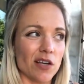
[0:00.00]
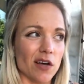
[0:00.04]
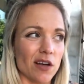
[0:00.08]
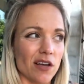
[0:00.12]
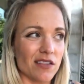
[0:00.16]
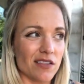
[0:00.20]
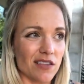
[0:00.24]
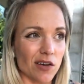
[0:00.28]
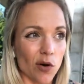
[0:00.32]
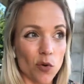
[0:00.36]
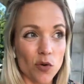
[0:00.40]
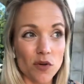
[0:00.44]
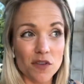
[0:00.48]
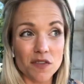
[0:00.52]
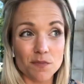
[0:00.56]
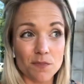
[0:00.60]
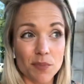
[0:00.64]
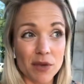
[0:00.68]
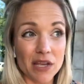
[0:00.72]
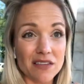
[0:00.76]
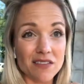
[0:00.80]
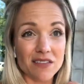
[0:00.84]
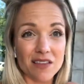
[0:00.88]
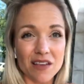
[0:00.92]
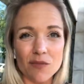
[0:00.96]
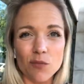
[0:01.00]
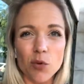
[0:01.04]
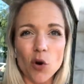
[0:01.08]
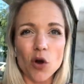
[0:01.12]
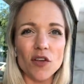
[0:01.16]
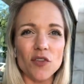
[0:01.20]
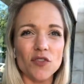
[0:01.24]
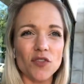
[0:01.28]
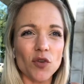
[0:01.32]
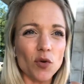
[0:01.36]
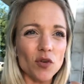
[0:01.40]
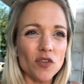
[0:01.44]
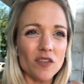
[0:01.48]
it's always based,
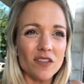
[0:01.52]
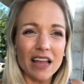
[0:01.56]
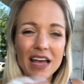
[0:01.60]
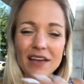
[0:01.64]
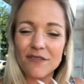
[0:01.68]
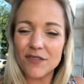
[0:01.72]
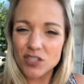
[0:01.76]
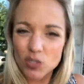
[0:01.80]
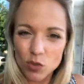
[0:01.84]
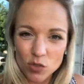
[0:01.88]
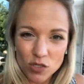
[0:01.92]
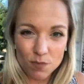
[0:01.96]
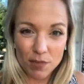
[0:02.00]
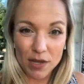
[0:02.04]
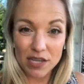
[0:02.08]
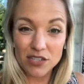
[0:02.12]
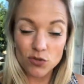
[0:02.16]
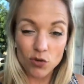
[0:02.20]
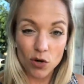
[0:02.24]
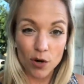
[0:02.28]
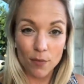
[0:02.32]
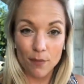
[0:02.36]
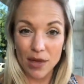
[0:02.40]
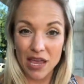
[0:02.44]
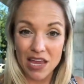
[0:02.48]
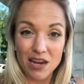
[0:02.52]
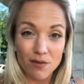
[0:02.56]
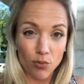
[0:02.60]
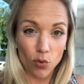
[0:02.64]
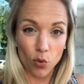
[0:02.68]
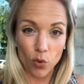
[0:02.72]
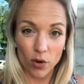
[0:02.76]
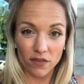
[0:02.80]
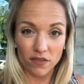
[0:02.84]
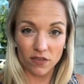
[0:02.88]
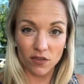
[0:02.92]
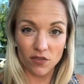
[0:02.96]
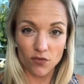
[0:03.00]
life is always based around pain points,